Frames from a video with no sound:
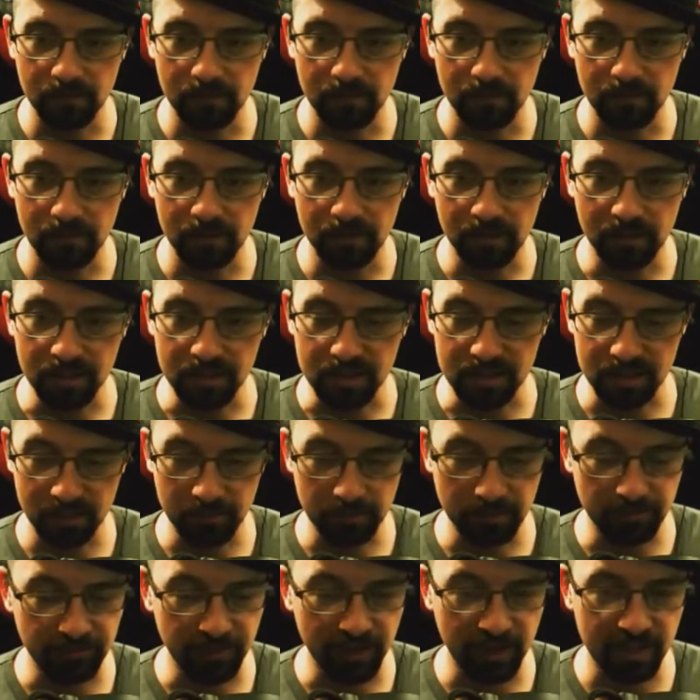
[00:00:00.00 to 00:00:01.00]
and it's going to be
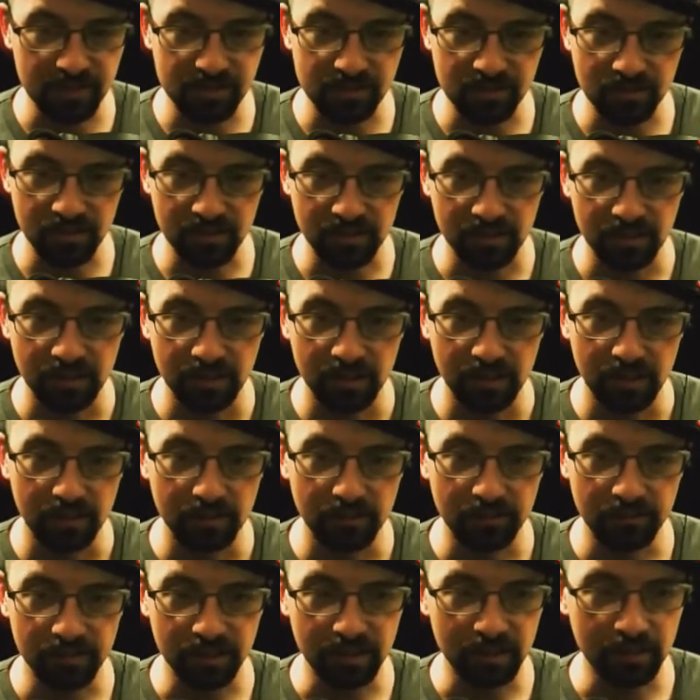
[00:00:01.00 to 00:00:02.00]
faster
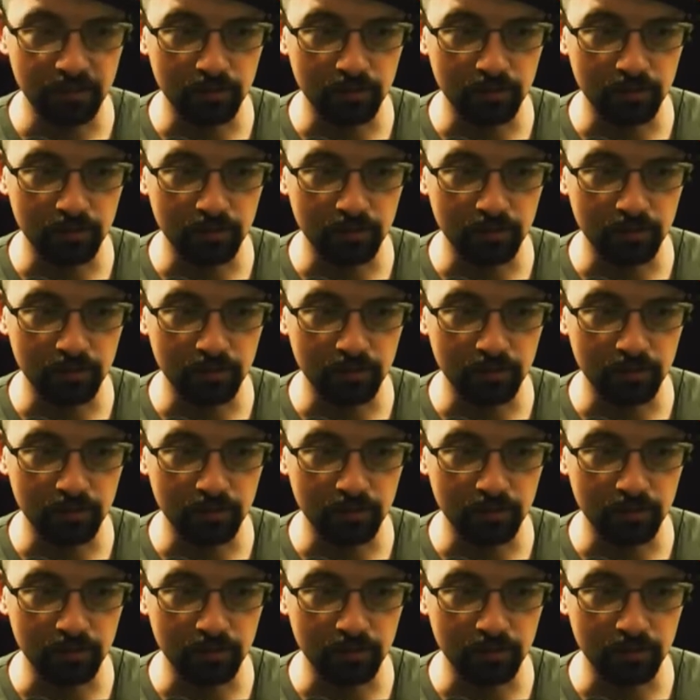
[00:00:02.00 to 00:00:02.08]
than